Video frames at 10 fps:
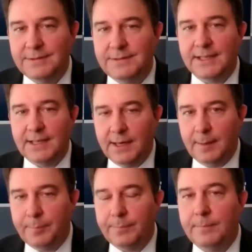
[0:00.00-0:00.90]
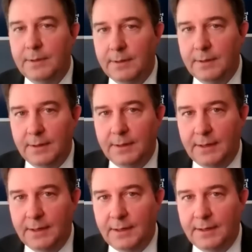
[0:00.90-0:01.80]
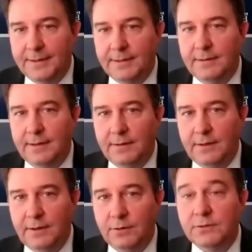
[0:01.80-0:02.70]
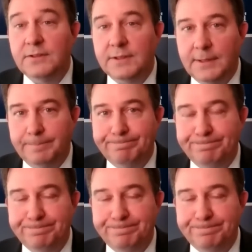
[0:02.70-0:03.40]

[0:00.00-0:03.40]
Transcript: tick it up in the years to come.